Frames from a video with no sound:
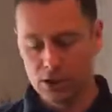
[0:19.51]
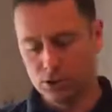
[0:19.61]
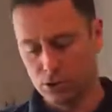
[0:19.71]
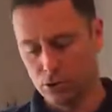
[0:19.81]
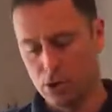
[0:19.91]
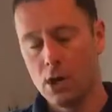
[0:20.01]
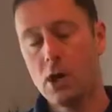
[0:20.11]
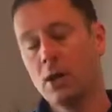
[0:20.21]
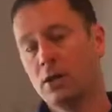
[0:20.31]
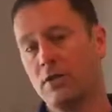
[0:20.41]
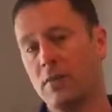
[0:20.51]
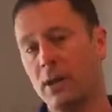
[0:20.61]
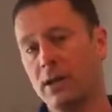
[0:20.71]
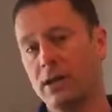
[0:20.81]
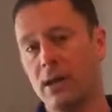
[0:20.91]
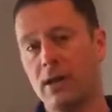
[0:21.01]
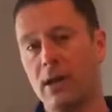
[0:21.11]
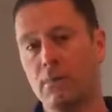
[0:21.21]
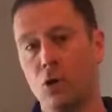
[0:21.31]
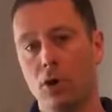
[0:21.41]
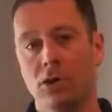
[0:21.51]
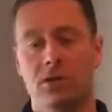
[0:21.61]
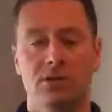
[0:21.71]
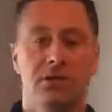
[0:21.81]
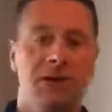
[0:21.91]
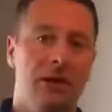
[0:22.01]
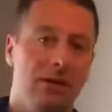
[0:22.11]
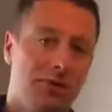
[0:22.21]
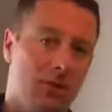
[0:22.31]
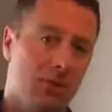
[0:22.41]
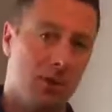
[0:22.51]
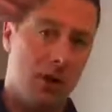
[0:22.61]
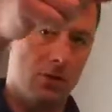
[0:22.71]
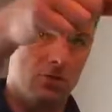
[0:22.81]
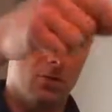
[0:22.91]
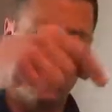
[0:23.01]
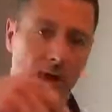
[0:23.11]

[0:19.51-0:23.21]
So clever bit of kit, it monitors the energy going out